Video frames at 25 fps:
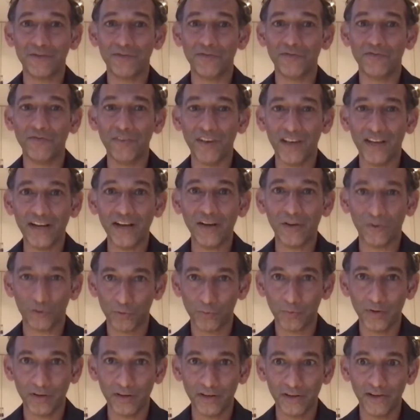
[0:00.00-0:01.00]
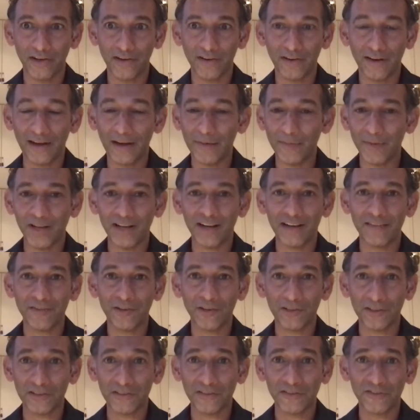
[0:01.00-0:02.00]
very entrepreneurial. I mean, I've
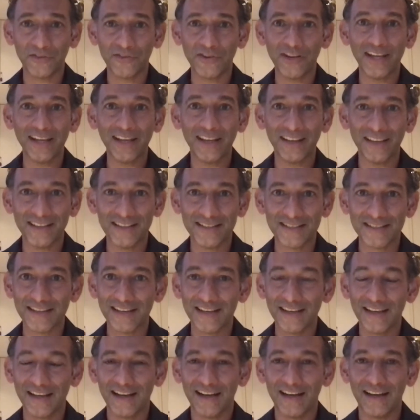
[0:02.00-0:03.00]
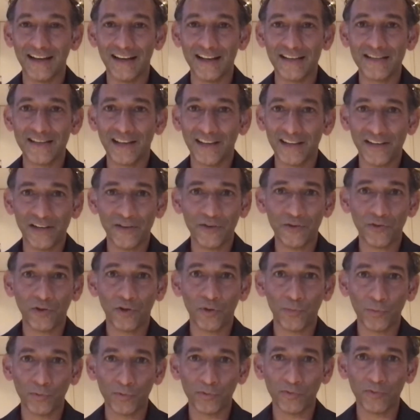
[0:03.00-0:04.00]
got 3 kids, Tanya, who's
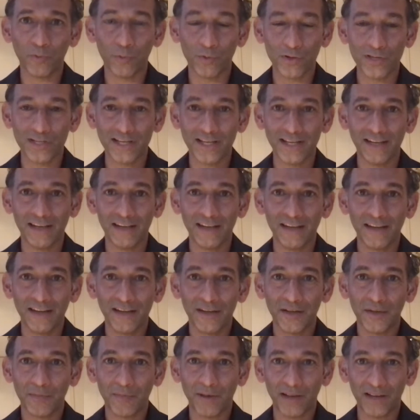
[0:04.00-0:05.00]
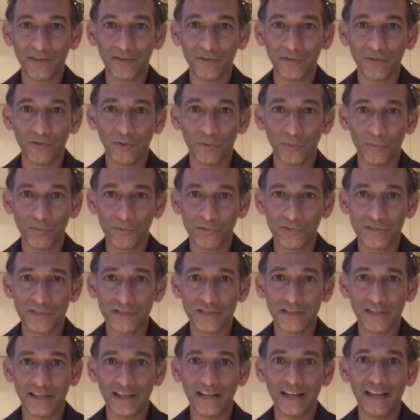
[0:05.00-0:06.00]
almost 14, Max, who's almost
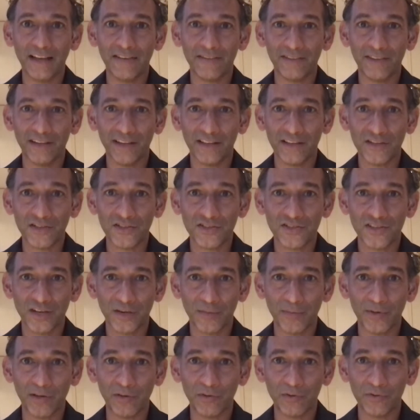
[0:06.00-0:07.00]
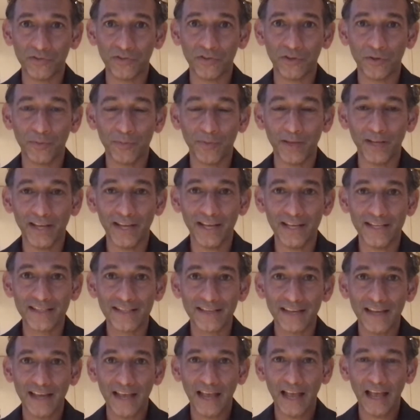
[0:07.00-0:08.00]
11, and Jeremy, who's going to be 8.
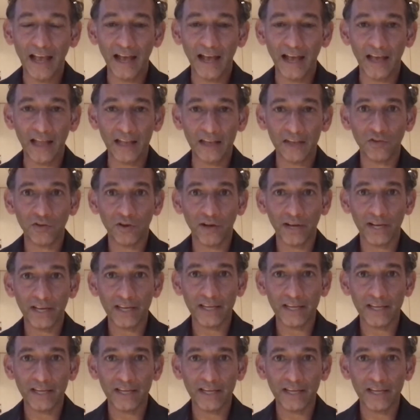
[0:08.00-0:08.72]
And so I can